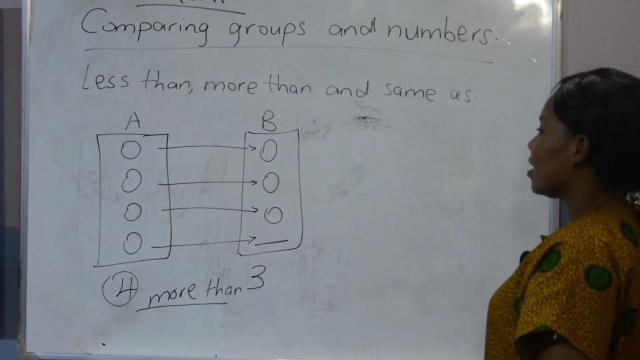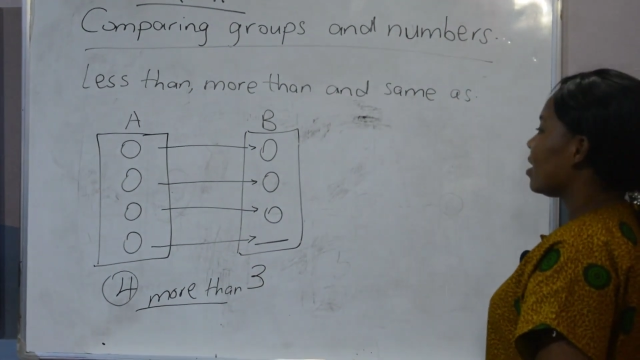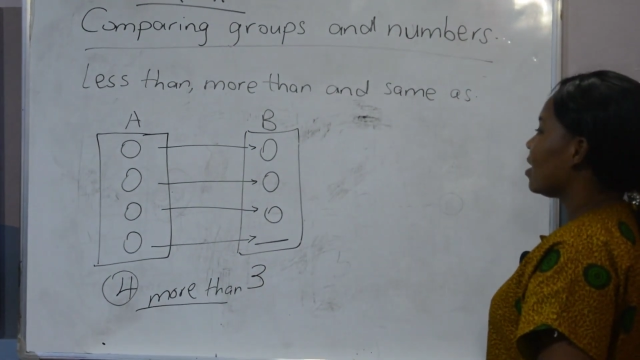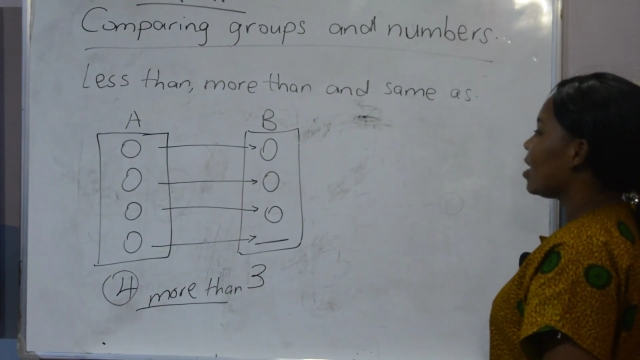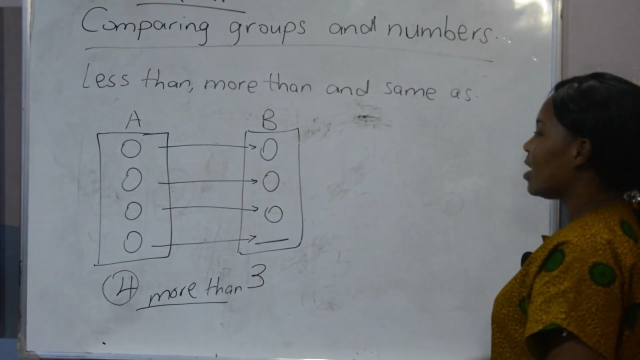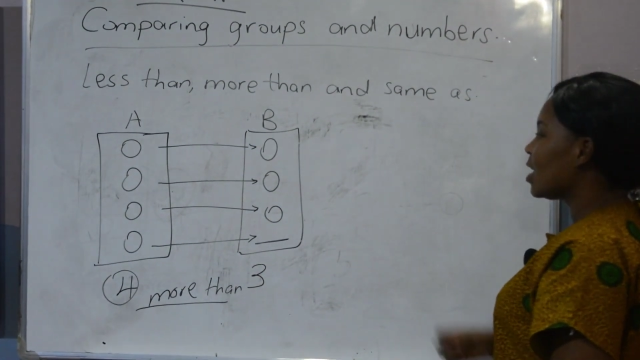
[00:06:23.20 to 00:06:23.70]

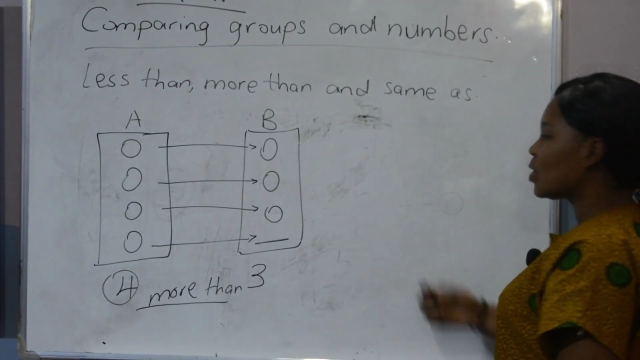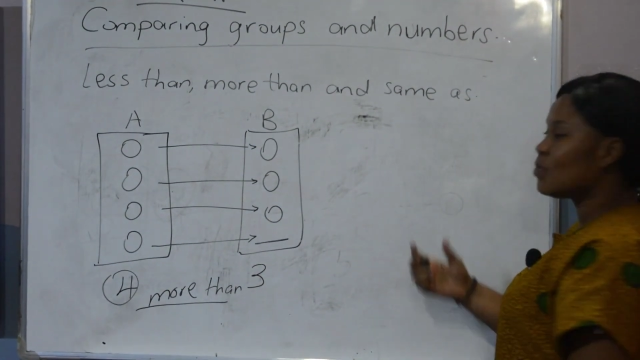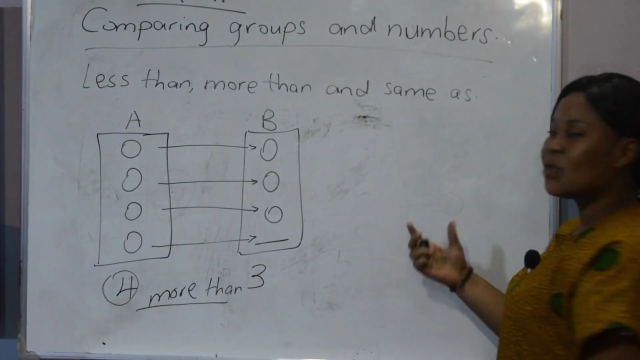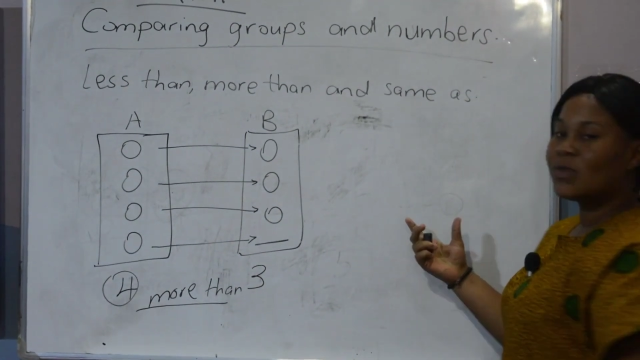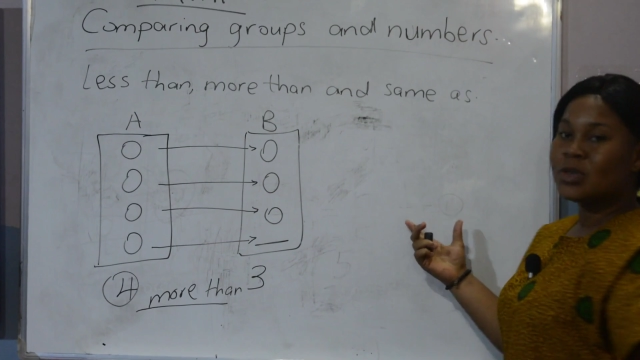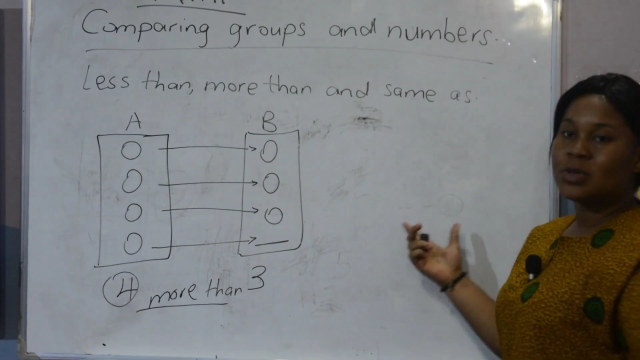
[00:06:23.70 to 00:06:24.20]
Now let's
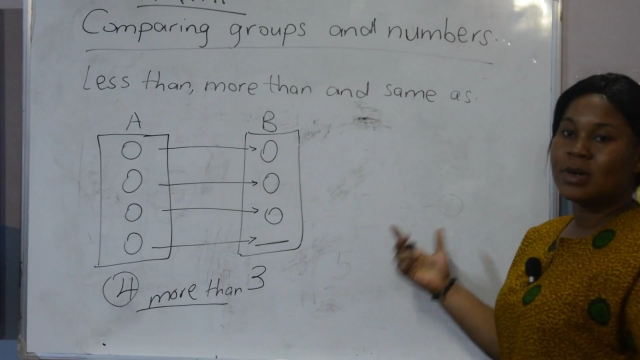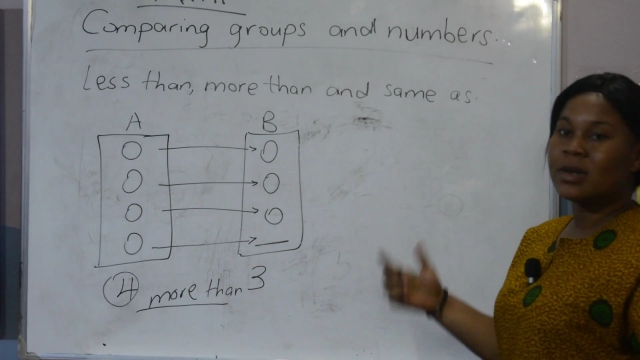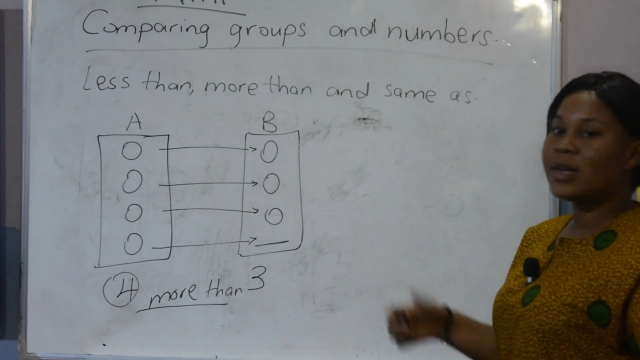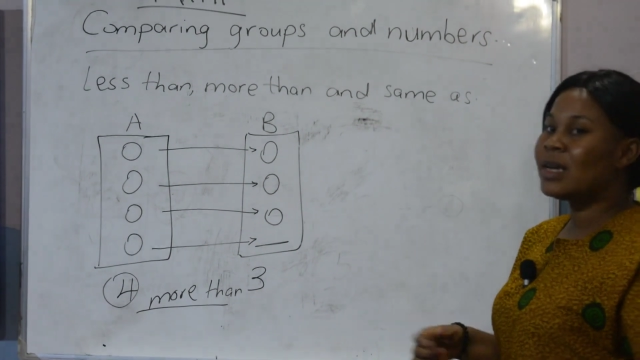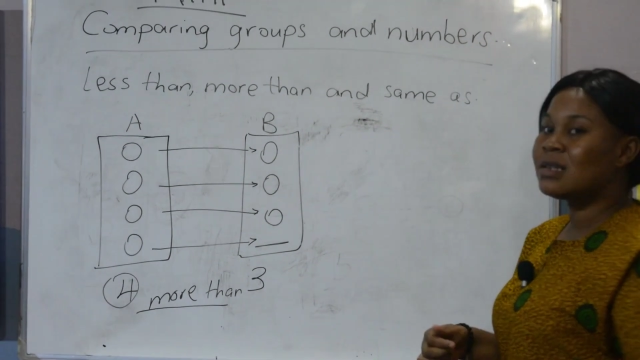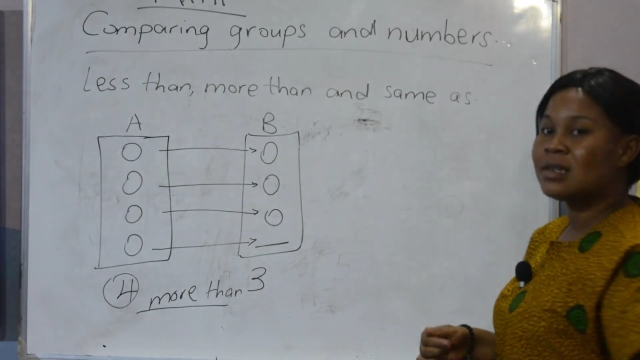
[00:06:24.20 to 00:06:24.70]
move on to
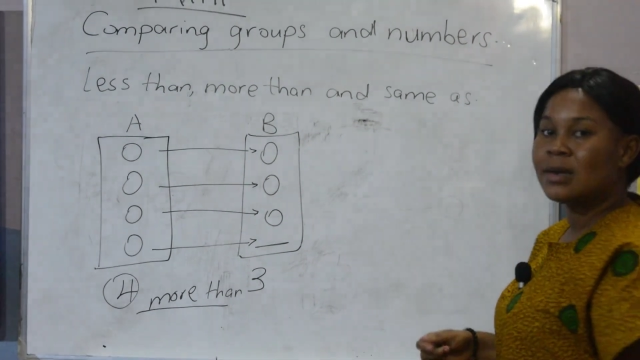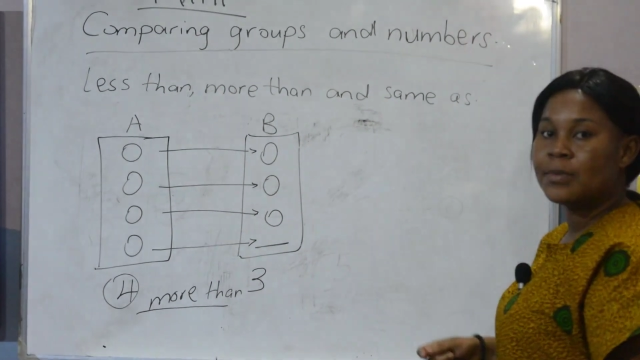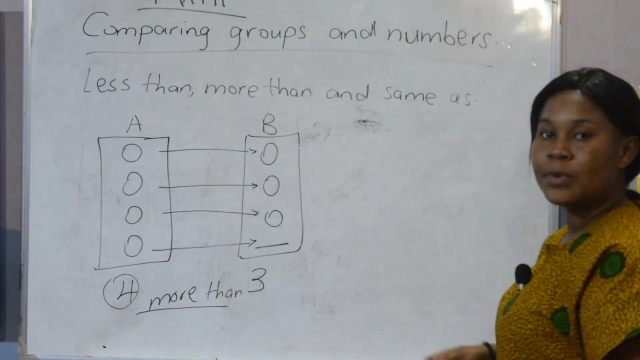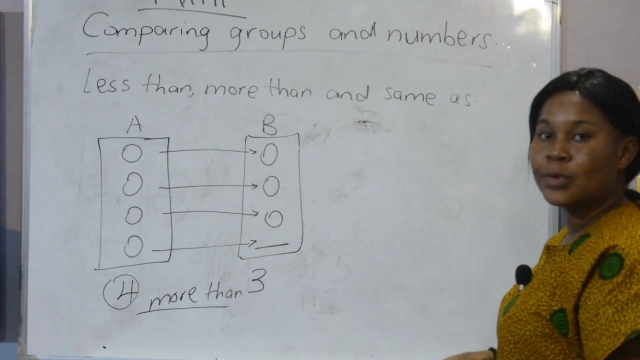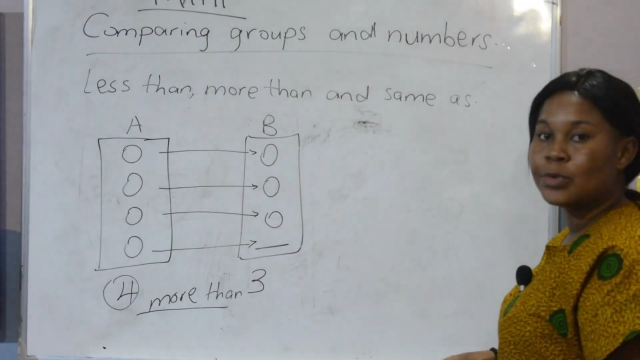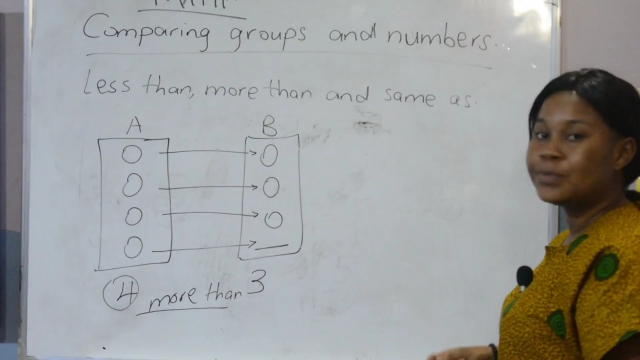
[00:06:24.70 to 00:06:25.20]
another
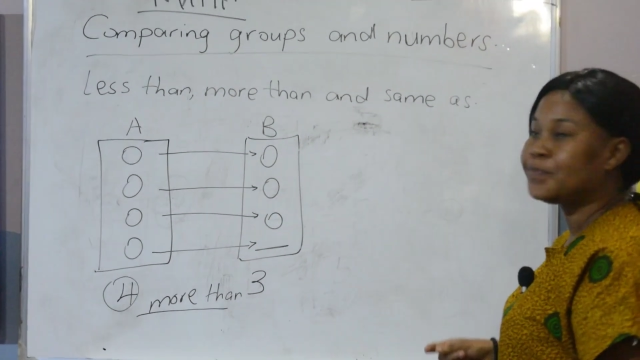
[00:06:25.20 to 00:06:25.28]
example.